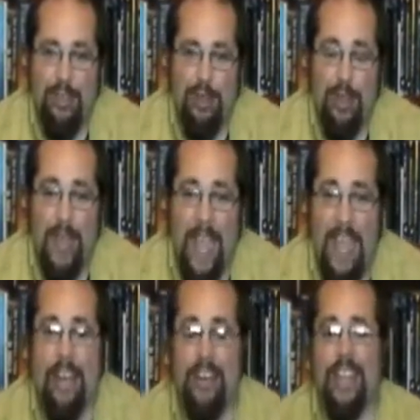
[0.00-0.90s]
Where the
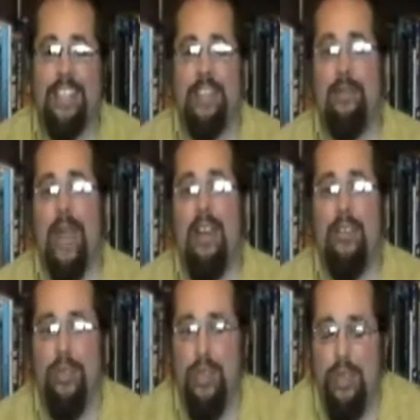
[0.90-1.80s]
anger gets the
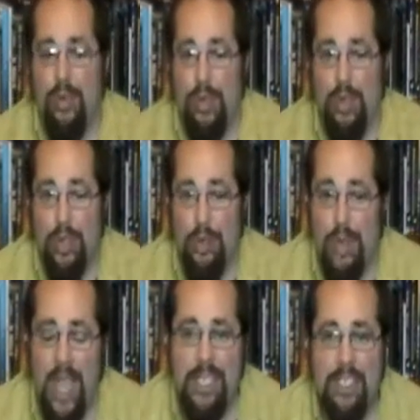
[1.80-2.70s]
better of you, or your
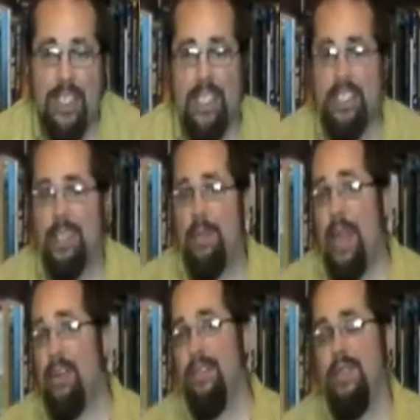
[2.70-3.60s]
impatience gets the
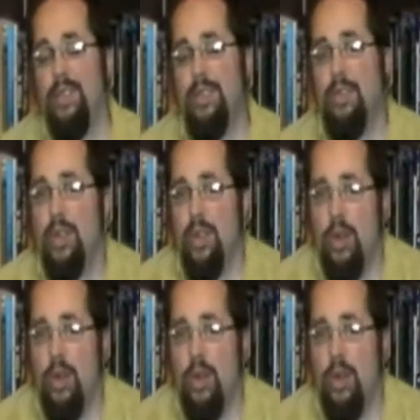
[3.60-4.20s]
better of you,